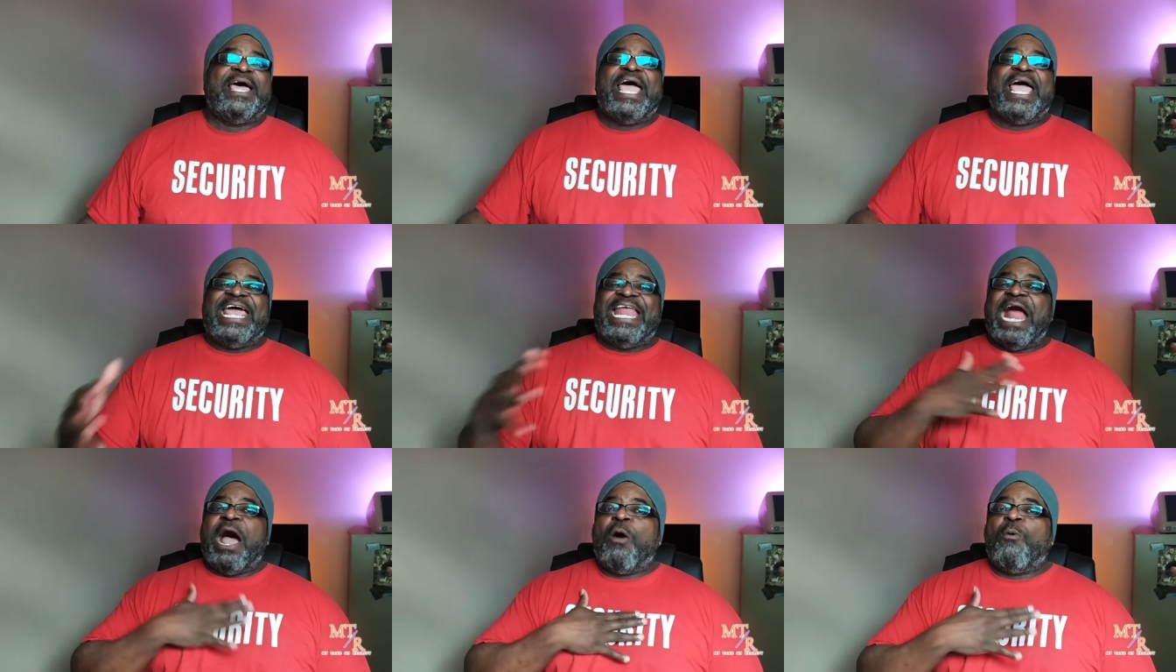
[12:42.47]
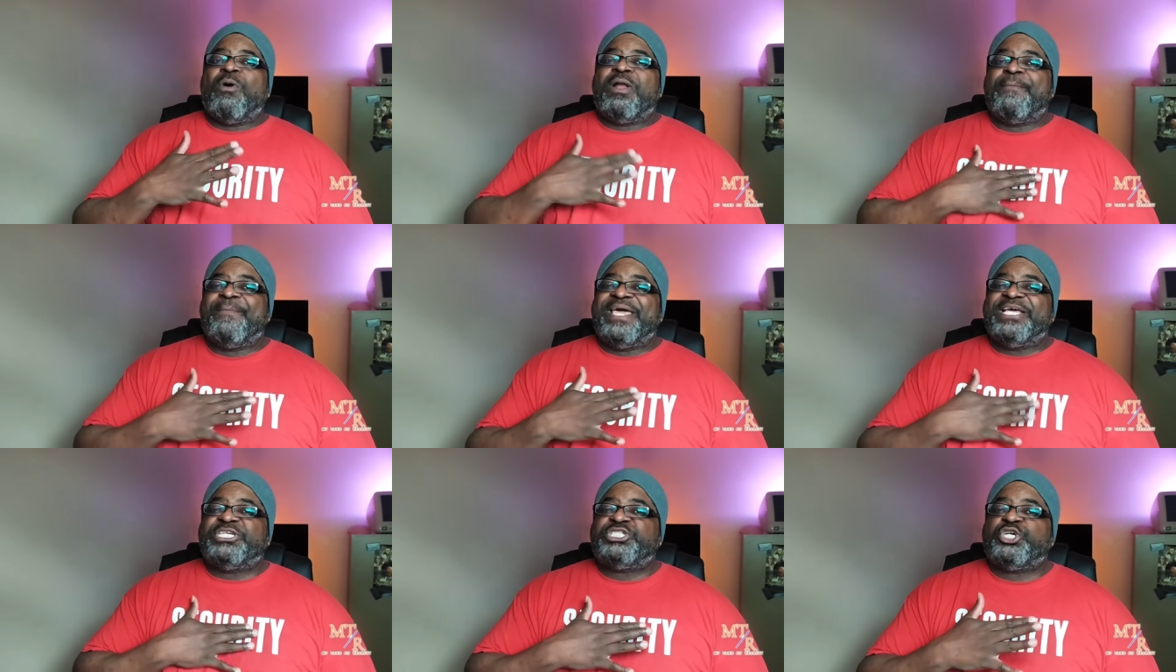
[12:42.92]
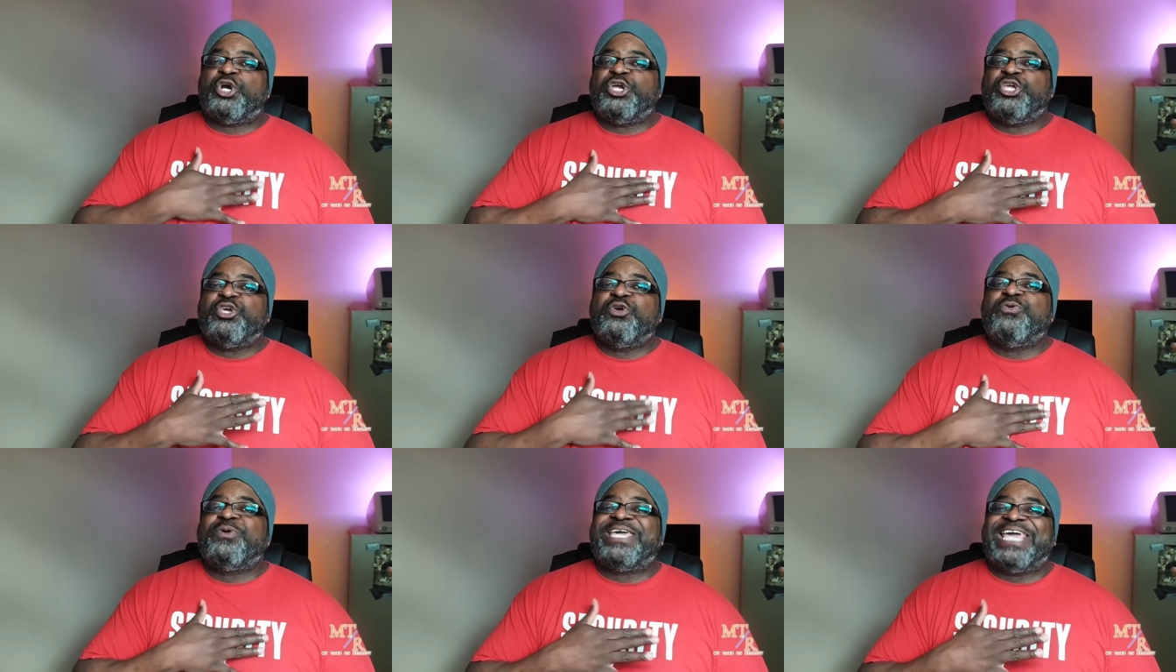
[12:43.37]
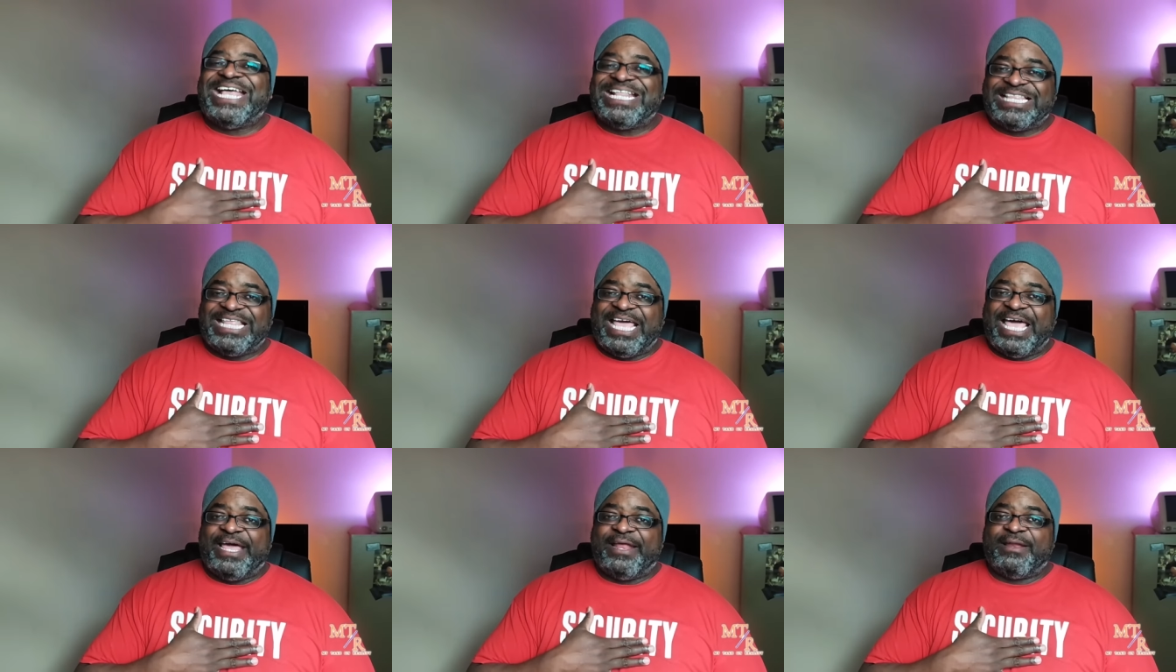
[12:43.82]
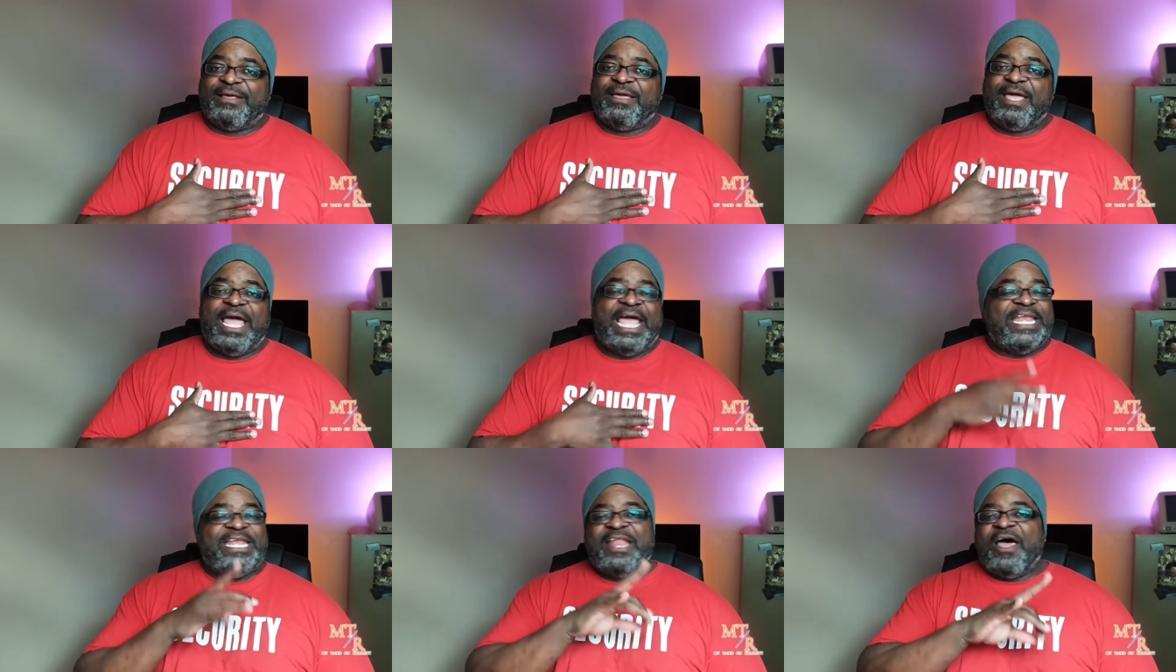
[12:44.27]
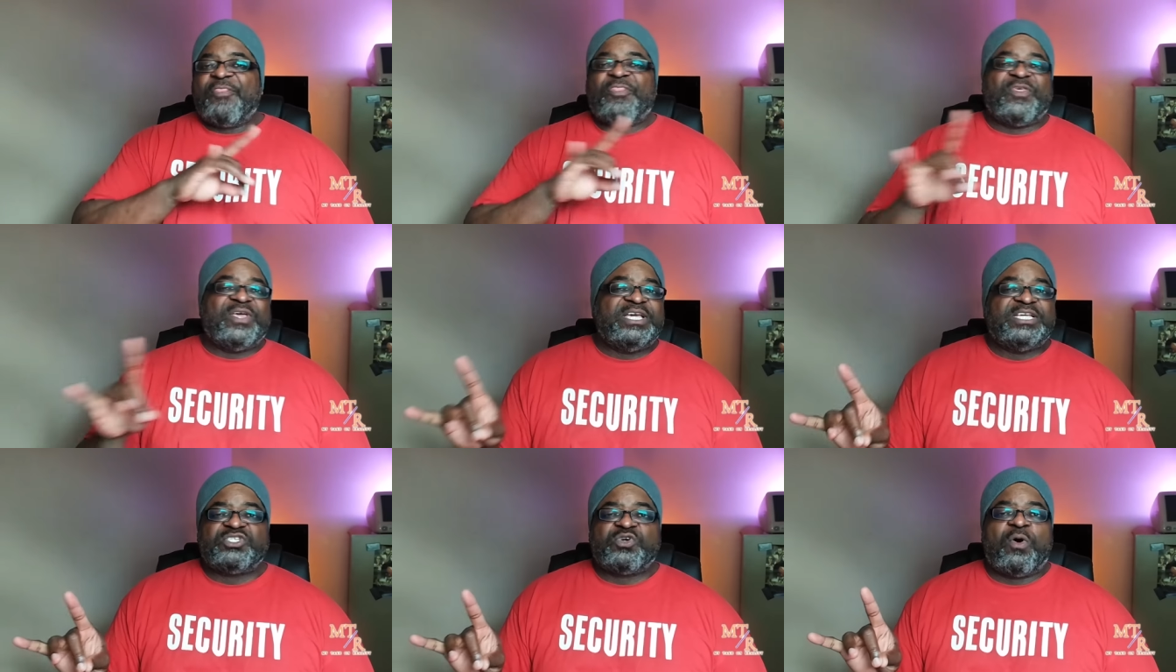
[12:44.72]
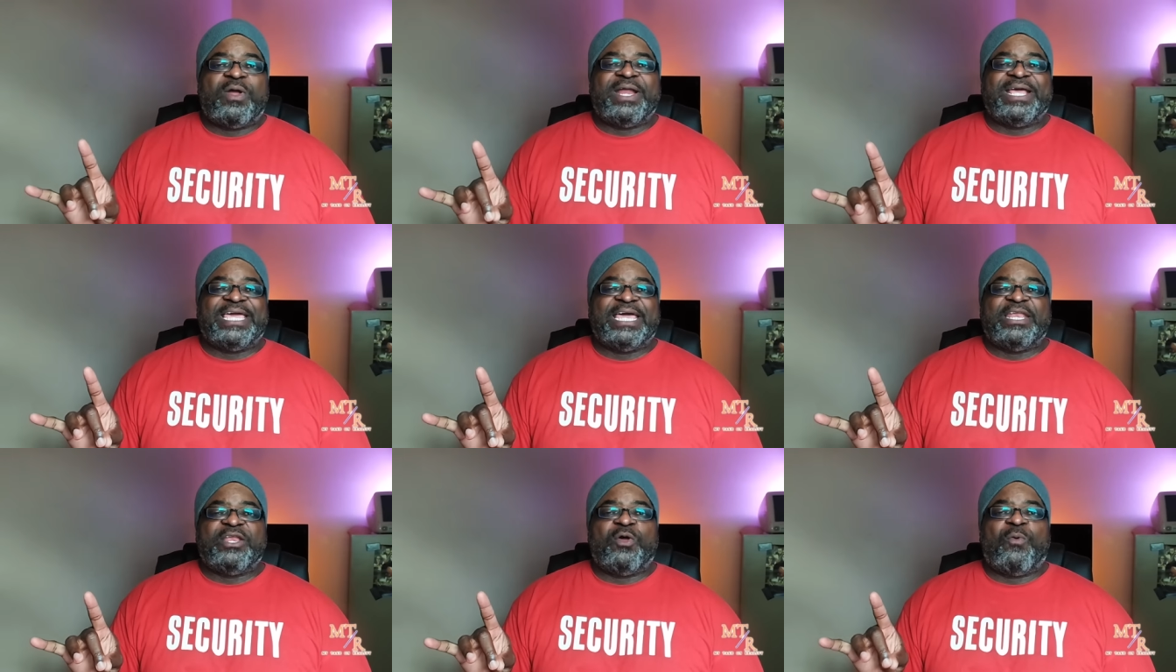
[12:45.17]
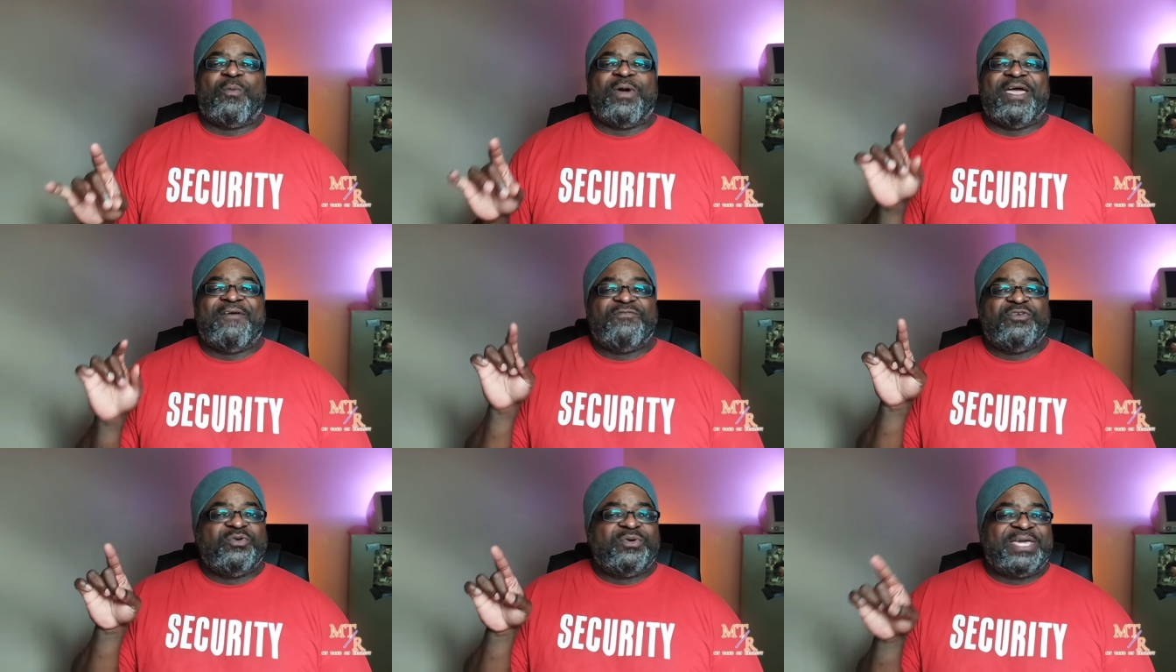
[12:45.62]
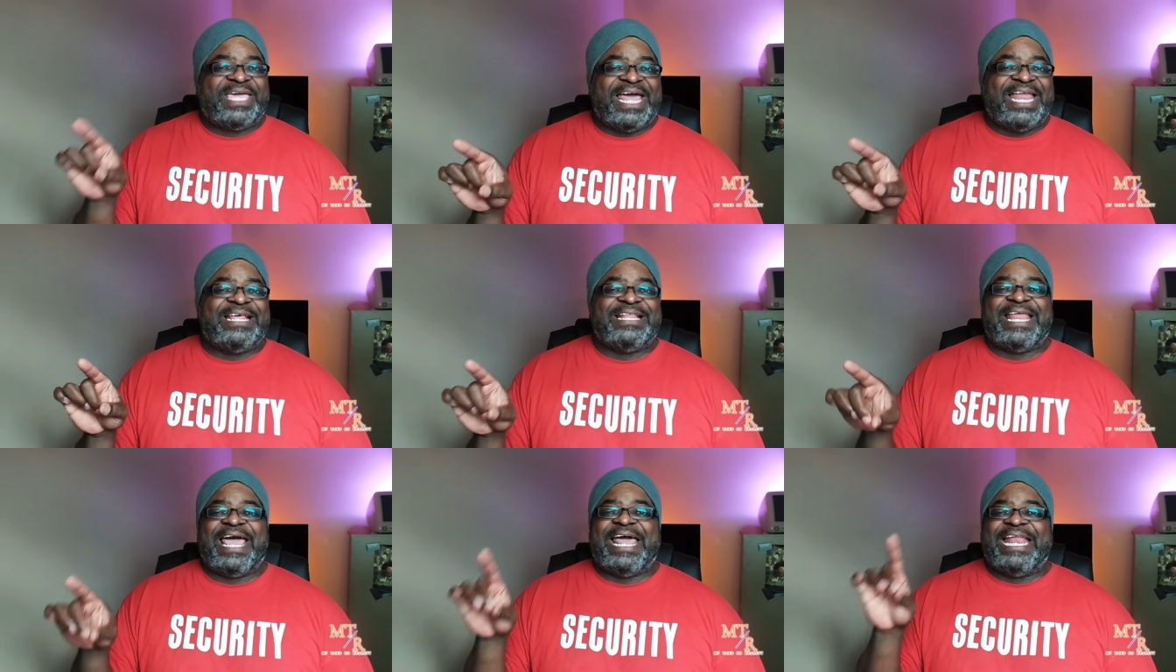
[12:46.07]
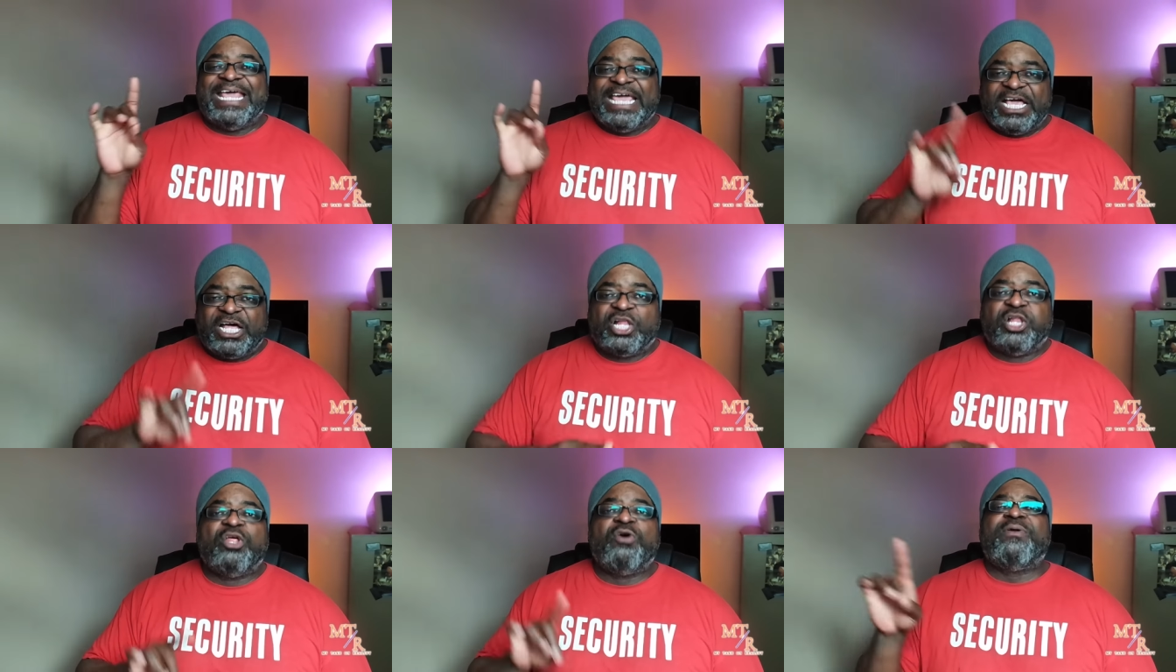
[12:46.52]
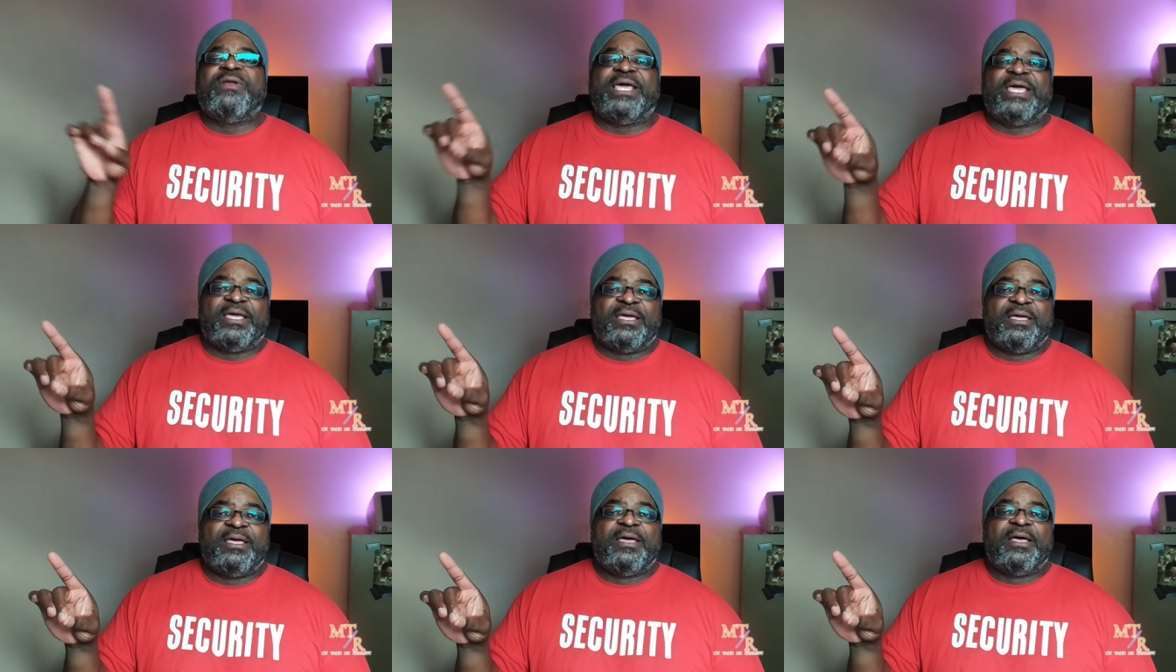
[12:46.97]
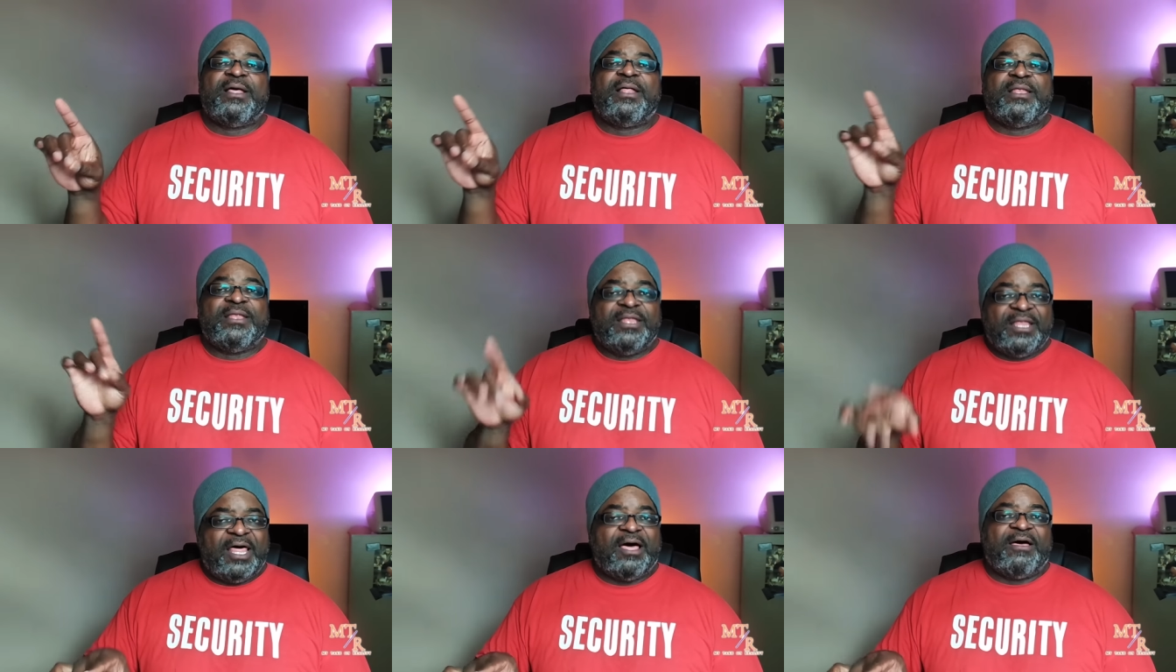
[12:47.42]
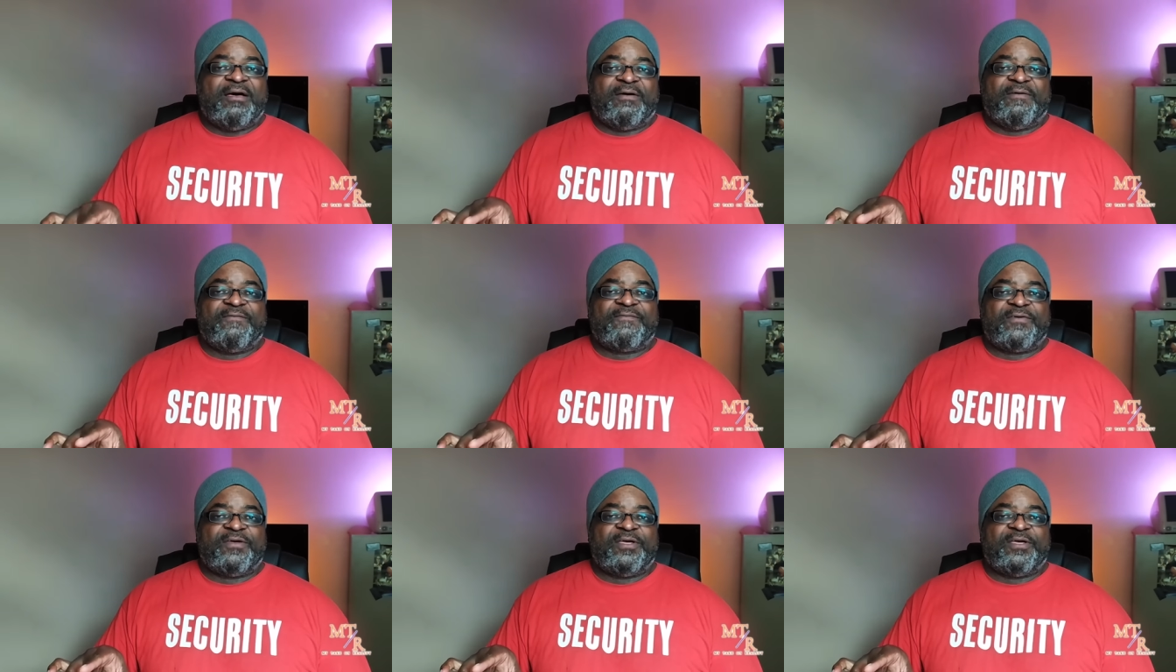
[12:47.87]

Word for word: And I want to make sure you get that. And nothing is going to get in the way of you getting that, including love.